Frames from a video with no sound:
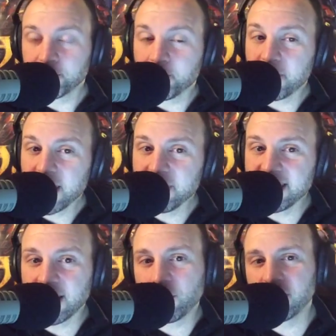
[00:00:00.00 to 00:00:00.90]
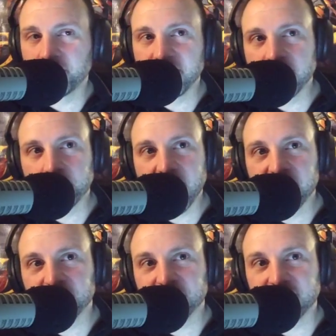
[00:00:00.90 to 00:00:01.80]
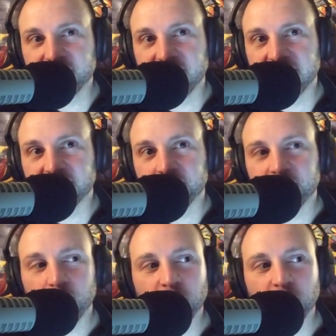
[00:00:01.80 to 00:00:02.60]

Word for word: maybe that would have been the better cliffhanger.